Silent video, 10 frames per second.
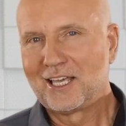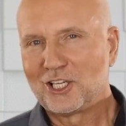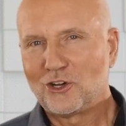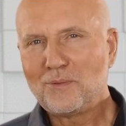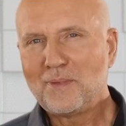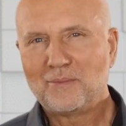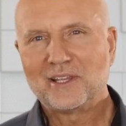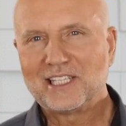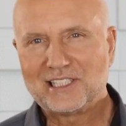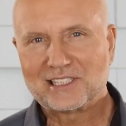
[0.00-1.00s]
You
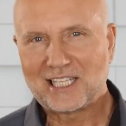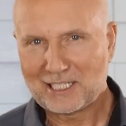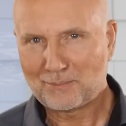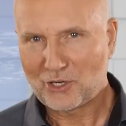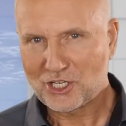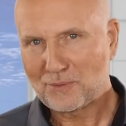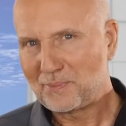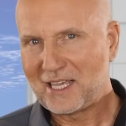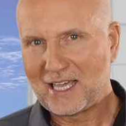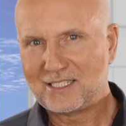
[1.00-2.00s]
remember the static pressure
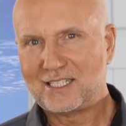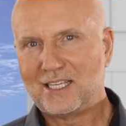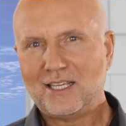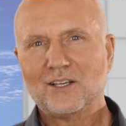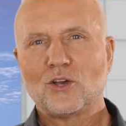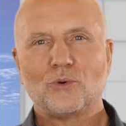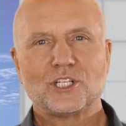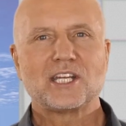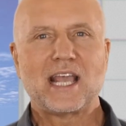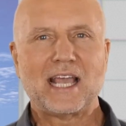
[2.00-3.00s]
PAT,
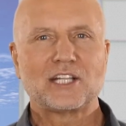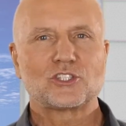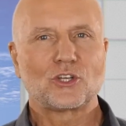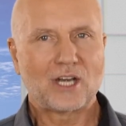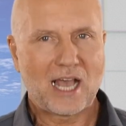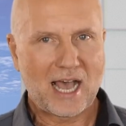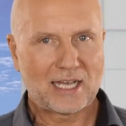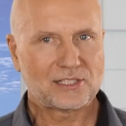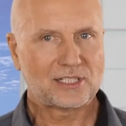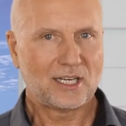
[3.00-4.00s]
which acts on
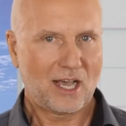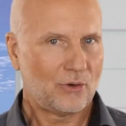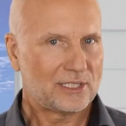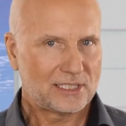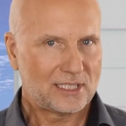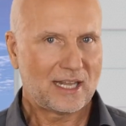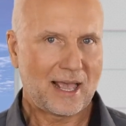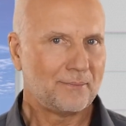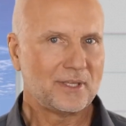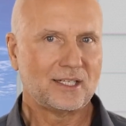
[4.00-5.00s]
us and our still
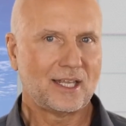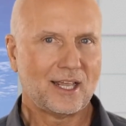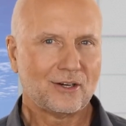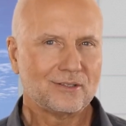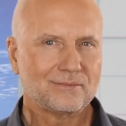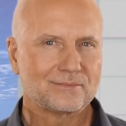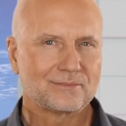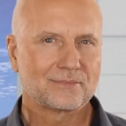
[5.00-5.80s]
ambient air?